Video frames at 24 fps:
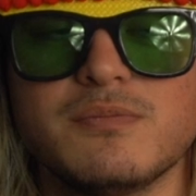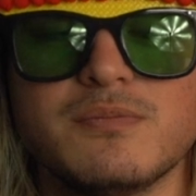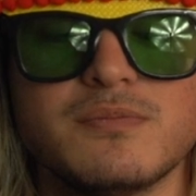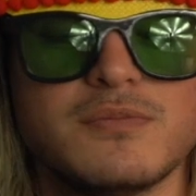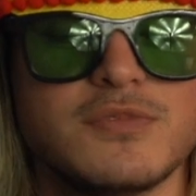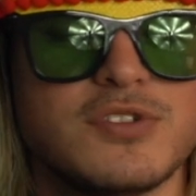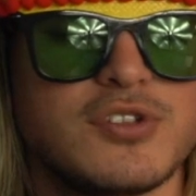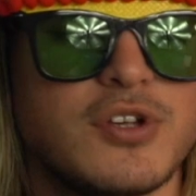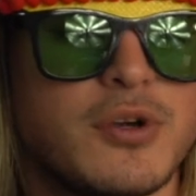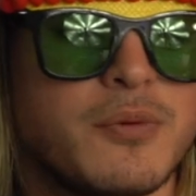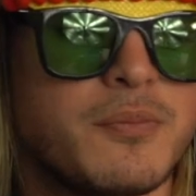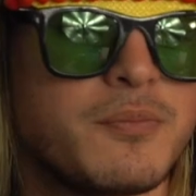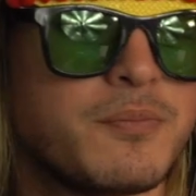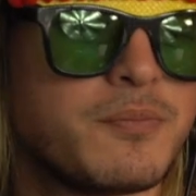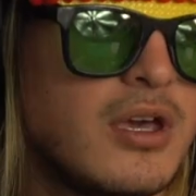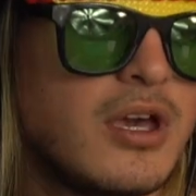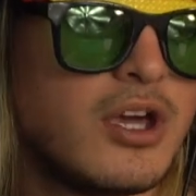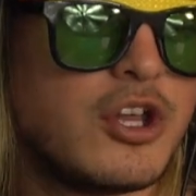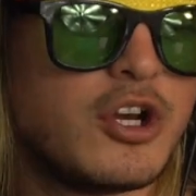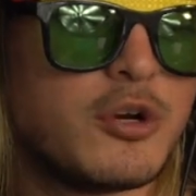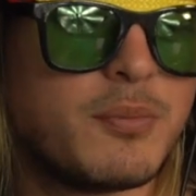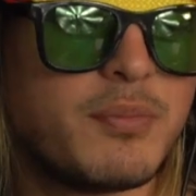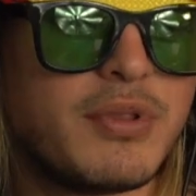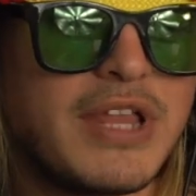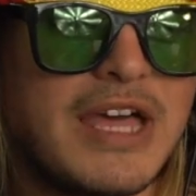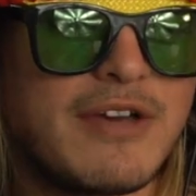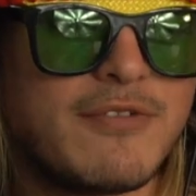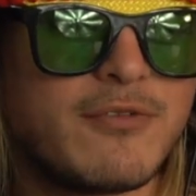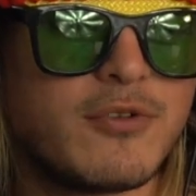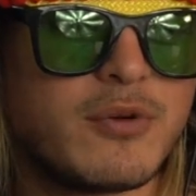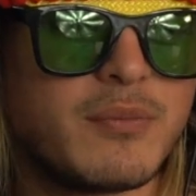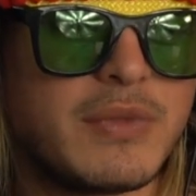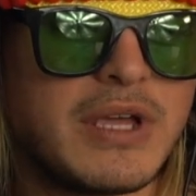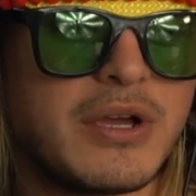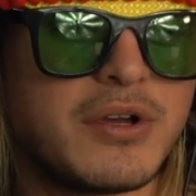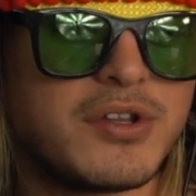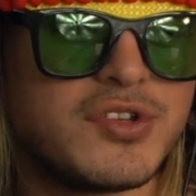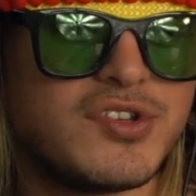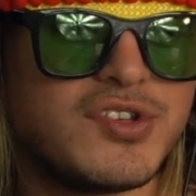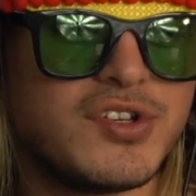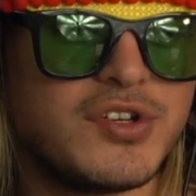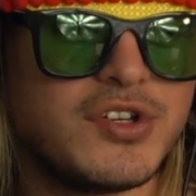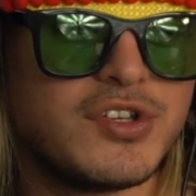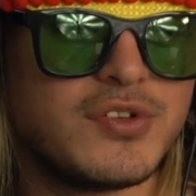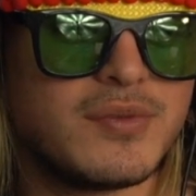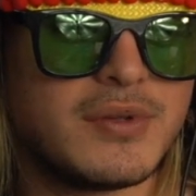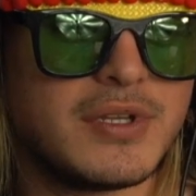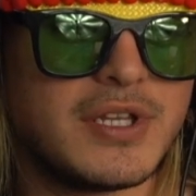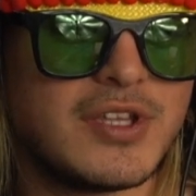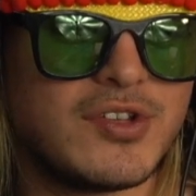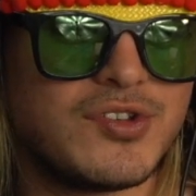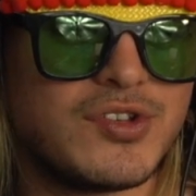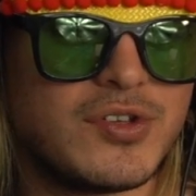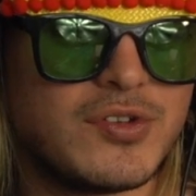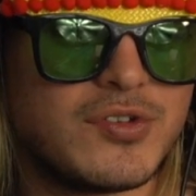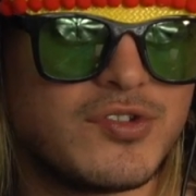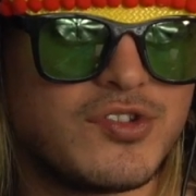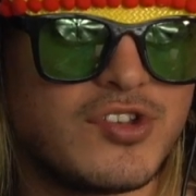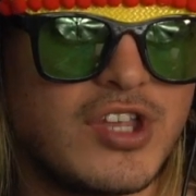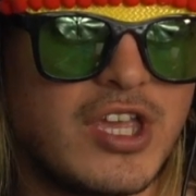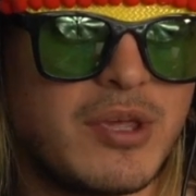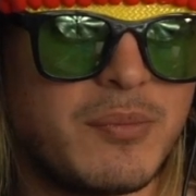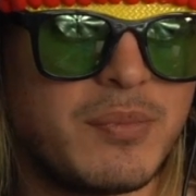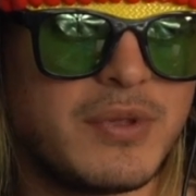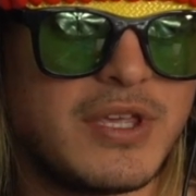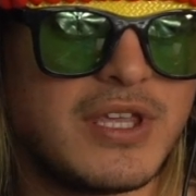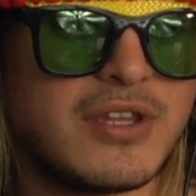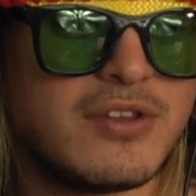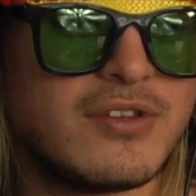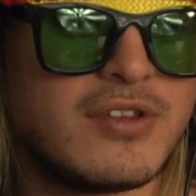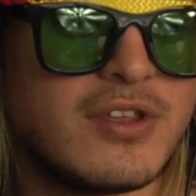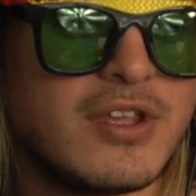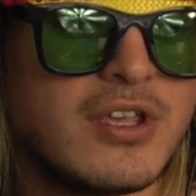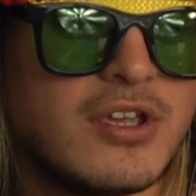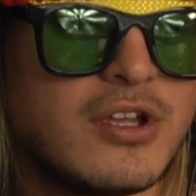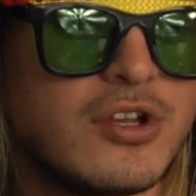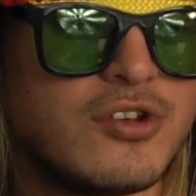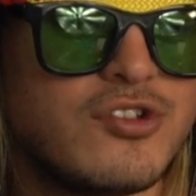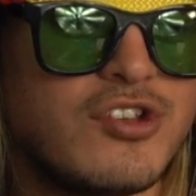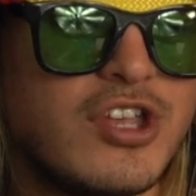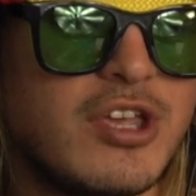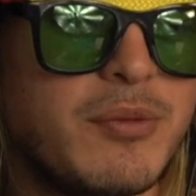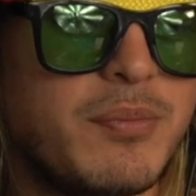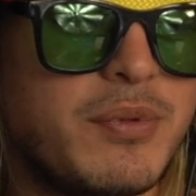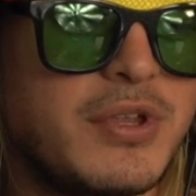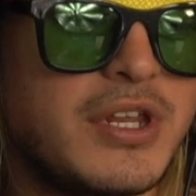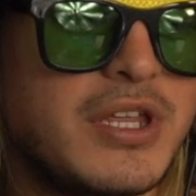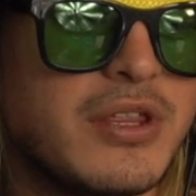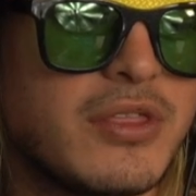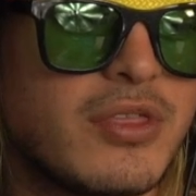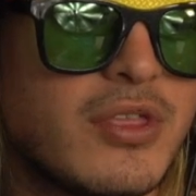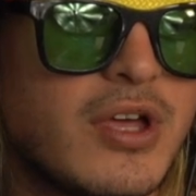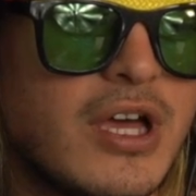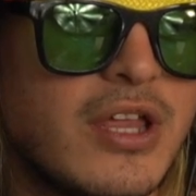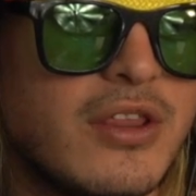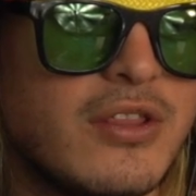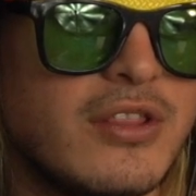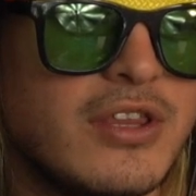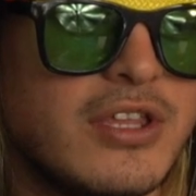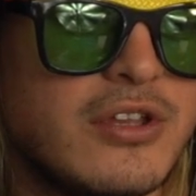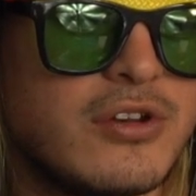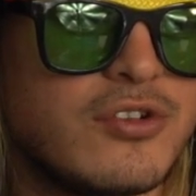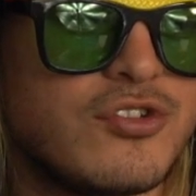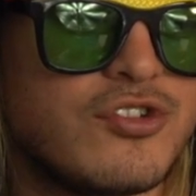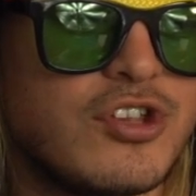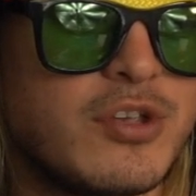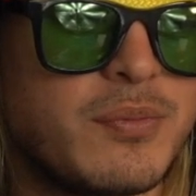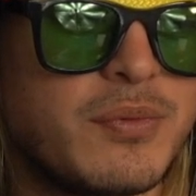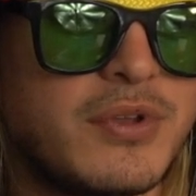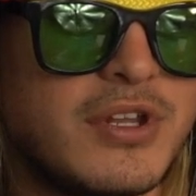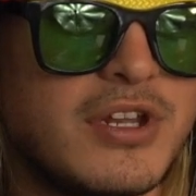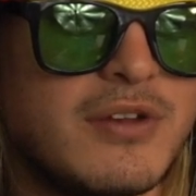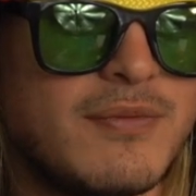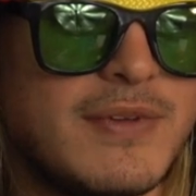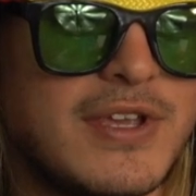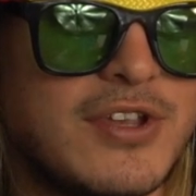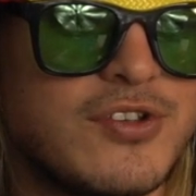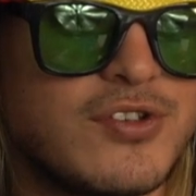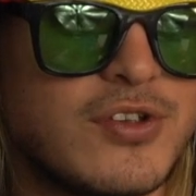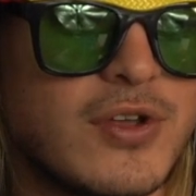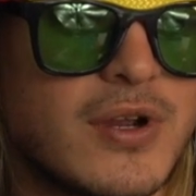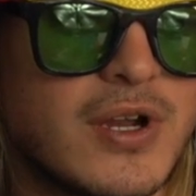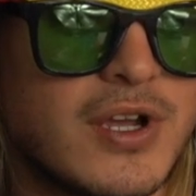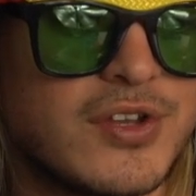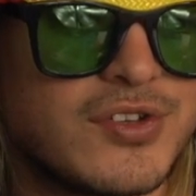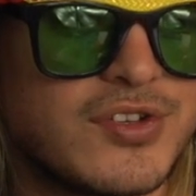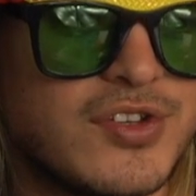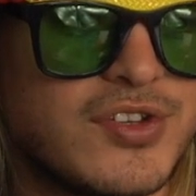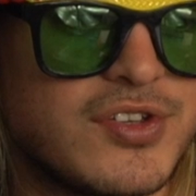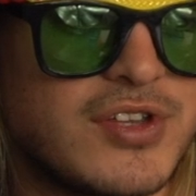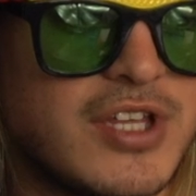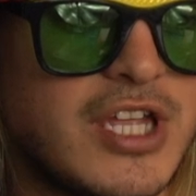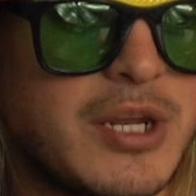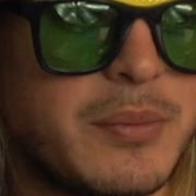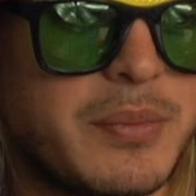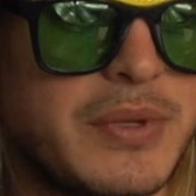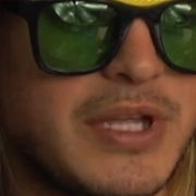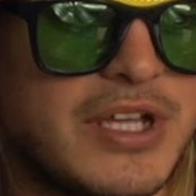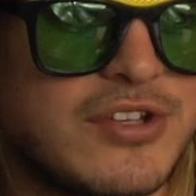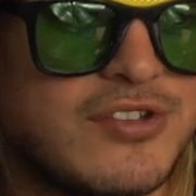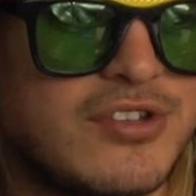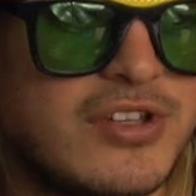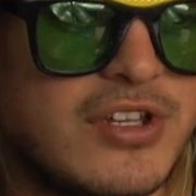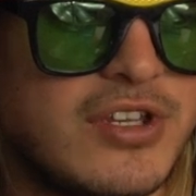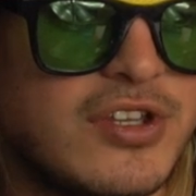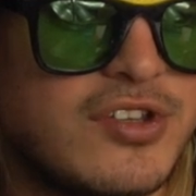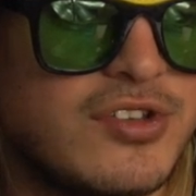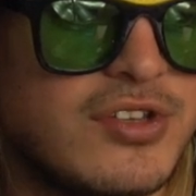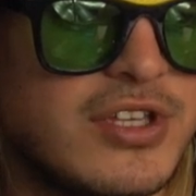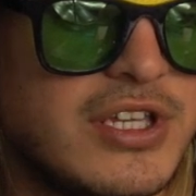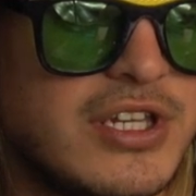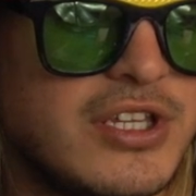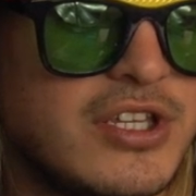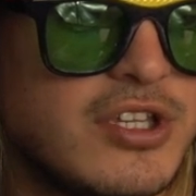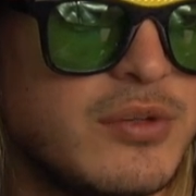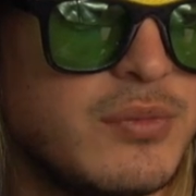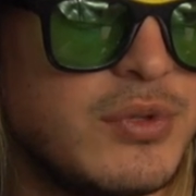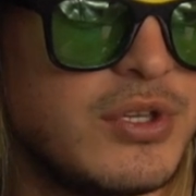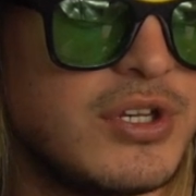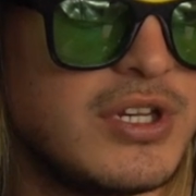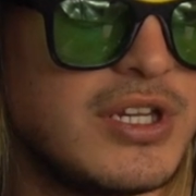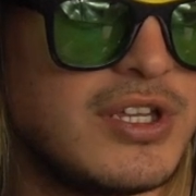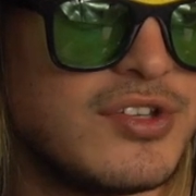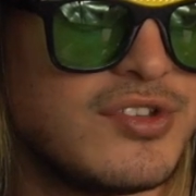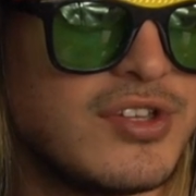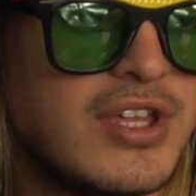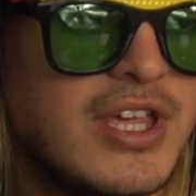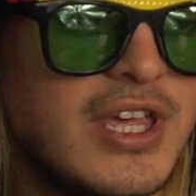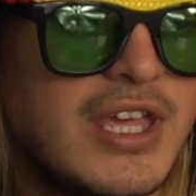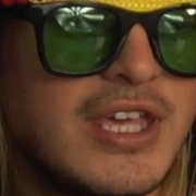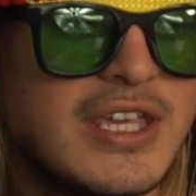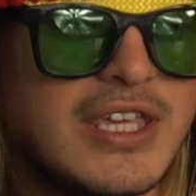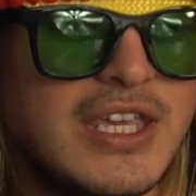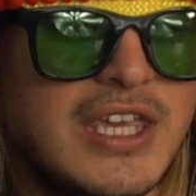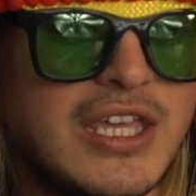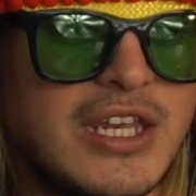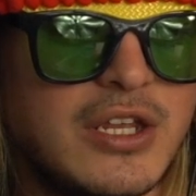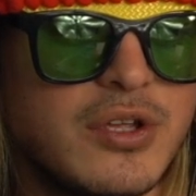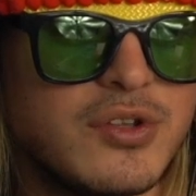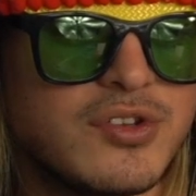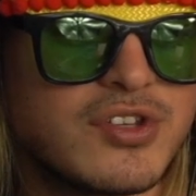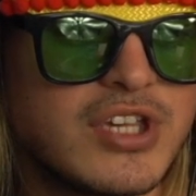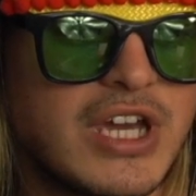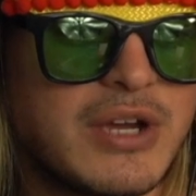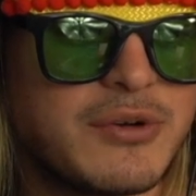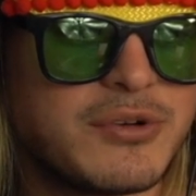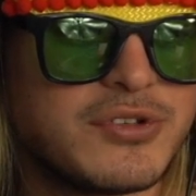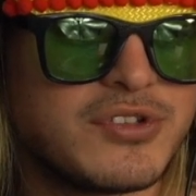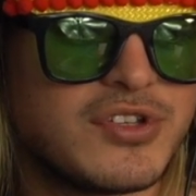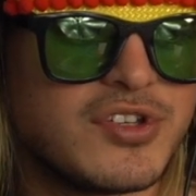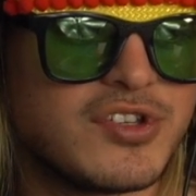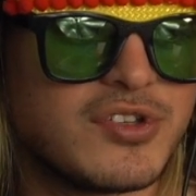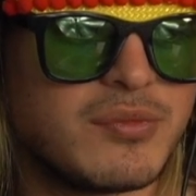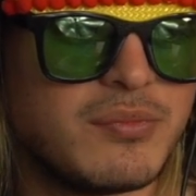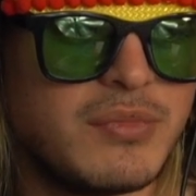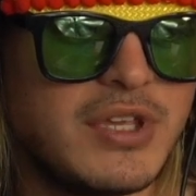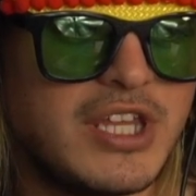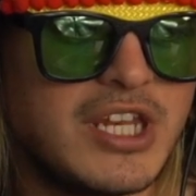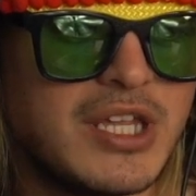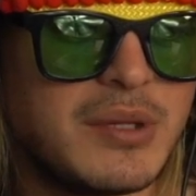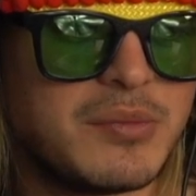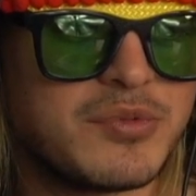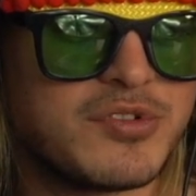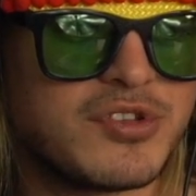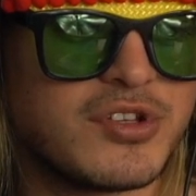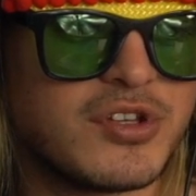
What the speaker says: So under platform now, a series of initiatives championing thought leadership and innovation across the Solana blockchain and its leading communities, keynotes, conferences, and meetups.